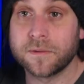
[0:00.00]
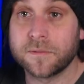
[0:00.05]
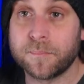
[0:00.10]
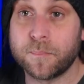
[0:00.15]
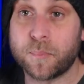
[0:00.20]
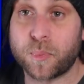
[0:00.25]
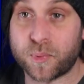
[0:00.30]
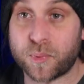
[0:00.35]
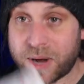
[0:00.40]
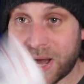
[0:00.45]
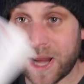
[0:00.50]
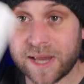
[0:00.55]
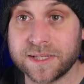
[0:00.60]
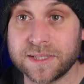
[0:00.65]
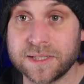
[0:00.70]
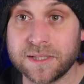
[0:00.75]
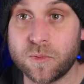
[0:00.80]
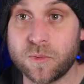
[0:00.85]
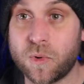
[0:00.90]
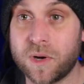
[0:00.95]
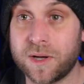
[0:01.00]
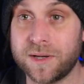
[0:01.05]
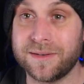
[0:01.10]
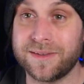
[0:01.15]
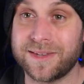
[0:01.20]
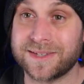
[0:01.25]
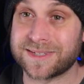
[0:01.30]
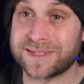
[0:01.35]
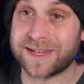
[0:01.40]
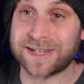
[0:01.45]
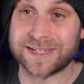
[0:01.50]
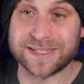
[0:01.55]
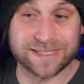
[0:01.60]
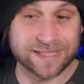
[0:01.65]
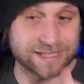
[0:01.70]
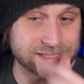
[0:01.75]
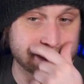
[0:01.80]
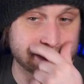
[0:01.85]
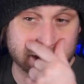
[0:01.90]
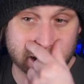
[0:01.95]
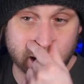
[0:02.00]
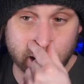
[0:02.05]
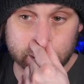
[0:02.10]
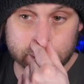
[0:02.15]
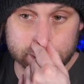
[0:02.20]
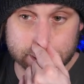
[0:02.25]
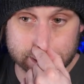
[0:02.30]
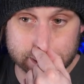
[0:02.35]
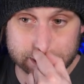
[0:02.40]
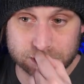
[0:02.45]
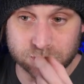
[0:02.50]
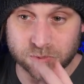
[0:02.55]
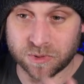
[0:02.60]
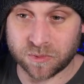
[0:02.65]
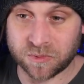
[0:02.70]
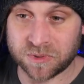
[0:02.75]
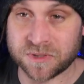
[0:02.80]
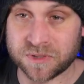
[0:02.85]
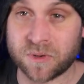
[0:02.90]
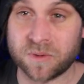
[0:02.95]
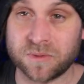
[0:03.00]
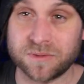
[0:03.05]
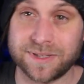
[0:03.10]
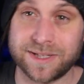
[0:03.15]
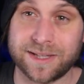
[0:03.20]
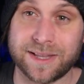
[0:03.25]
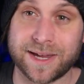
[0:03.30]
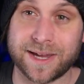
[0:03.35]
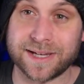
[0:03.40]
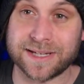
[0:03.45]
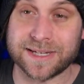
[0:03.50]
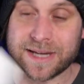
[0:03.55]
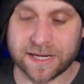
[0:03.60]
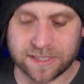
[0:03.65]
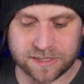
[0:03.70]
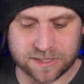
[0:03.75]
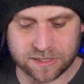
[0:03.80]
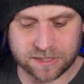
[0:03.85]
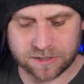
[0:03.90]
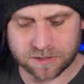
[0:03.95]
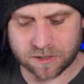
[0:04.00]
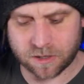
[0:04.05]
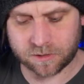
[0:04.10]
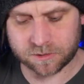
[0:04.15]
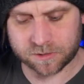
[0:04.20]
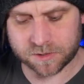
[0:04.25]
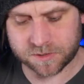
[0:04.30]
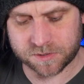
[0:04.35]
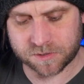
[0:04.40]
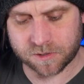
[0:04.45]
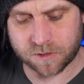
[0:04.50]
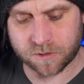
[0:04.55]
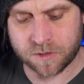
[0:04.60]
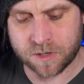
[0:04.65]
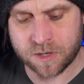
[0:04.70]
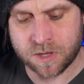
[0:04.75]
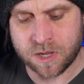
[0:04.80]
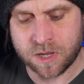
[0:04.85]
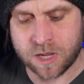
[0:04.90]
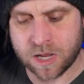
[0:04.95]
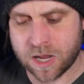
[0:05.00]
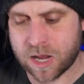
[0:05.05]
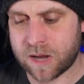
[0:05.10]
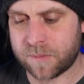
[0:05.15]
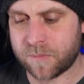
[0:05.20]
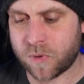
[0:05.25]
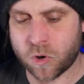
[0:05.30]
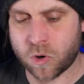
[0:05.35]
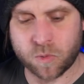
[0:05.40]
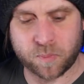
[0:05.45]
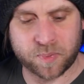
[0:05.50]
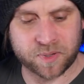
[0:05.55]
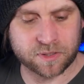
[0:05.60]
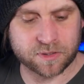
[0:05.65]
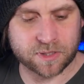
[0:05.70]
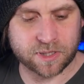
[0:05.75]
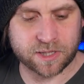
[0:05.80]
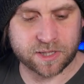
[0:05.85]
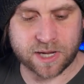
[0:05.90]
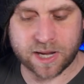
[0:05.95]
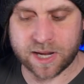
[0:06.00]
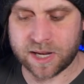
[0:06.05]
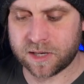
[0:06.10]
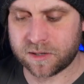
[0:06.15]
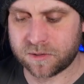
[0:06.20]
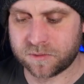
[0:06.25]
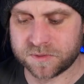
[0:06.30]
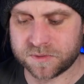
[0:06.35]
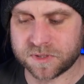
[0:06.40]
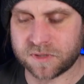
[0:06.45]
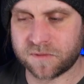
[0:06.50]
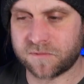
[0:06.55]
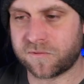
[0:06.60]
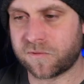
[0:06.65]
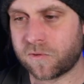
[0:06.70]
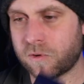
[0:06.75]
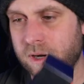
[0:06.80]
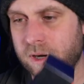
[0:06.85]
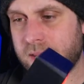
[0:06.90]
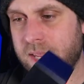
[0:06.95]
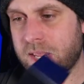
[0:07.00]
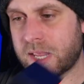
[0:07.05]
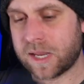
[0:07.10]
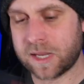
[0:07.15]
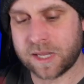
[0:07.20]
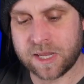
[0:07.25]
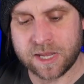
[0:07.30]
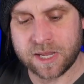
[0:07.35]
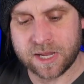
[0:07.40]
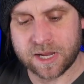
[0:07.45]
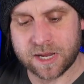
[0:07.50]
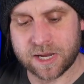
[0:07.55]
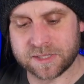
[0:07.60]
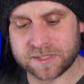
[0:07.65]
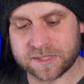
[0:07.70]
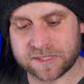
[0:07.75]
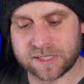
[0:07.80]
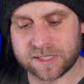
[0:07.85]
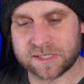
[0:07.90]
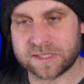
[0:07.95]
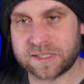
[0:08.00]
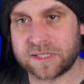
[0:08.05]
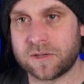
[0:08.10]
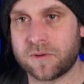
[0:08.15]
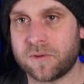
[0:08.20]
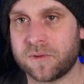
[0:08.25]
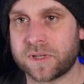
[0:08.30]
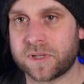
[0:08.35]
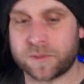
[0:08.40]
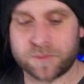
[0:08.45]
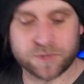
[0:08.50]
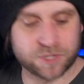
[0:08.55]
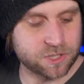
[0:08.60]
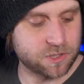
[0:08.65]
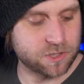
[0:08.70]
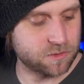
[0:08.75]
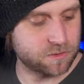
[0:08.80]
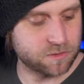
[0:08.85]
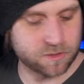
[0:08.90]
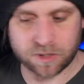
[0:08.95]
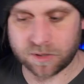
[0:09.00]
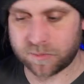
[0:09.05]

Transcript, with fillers: branded one that's like $60. This one was only like $19, so I'm hoping that it handles the 4K at 60. Hold on, we should go to the